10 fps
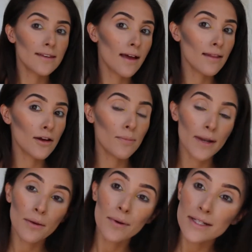Yellow,
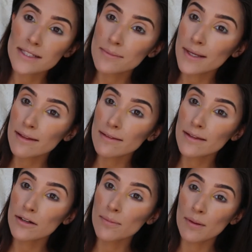but I want it to be a
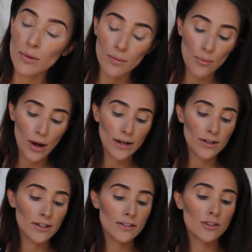little bit more
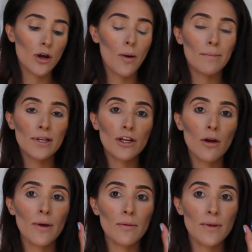brighter, so I'm going to
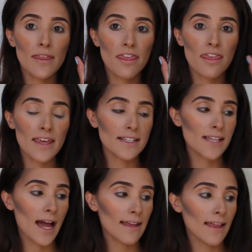go in with this
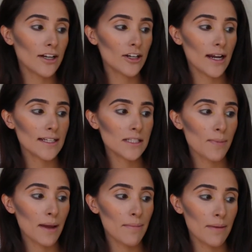highlighter, and it's
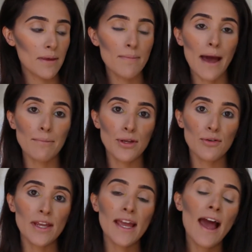by Baby Bat
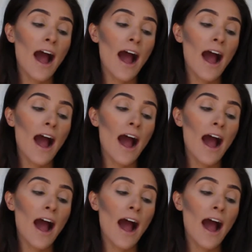Beauty.